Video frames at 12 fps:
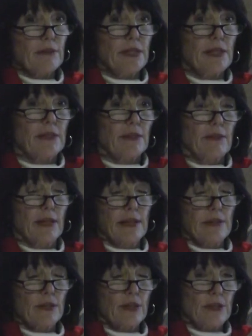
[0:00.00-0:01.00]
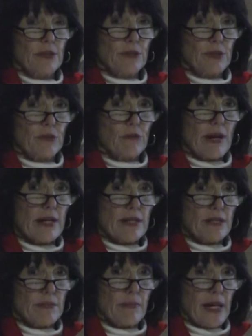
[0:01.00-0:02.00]
We uh, started using
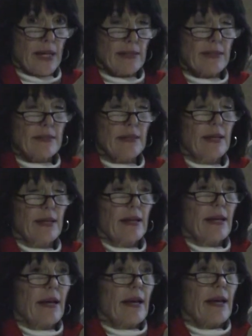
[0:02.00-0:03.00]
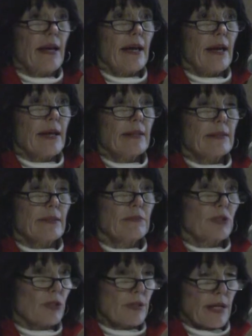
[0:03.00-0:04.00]
raised beds and
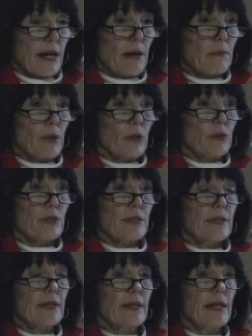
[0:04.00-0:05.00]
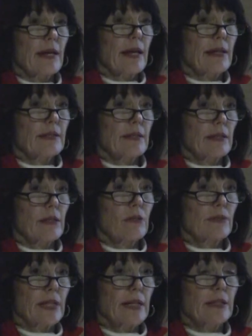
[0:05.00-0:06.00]
of just compost and uh,
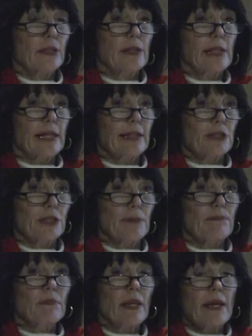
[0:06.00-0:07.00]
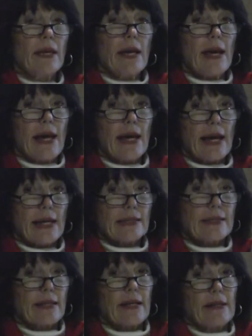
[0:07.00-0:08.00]
overhead irrigation
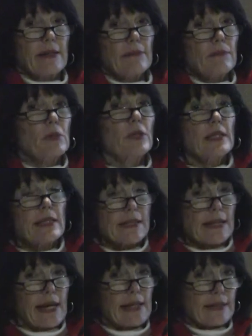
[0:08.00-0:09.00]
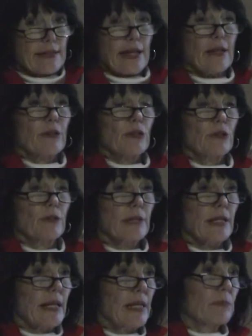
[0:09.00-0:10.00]
and uh, putting the sides down in
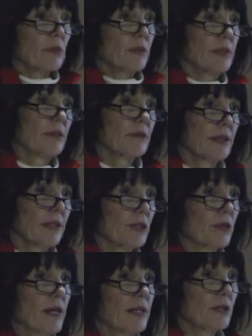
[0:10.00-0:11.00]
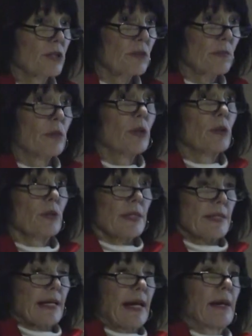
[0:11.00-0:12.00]
early April and really trying to spur the
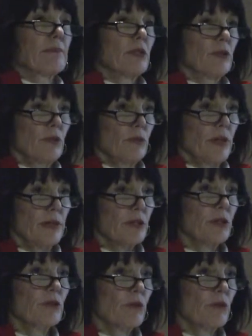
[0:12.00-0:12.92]
top to, uh, to,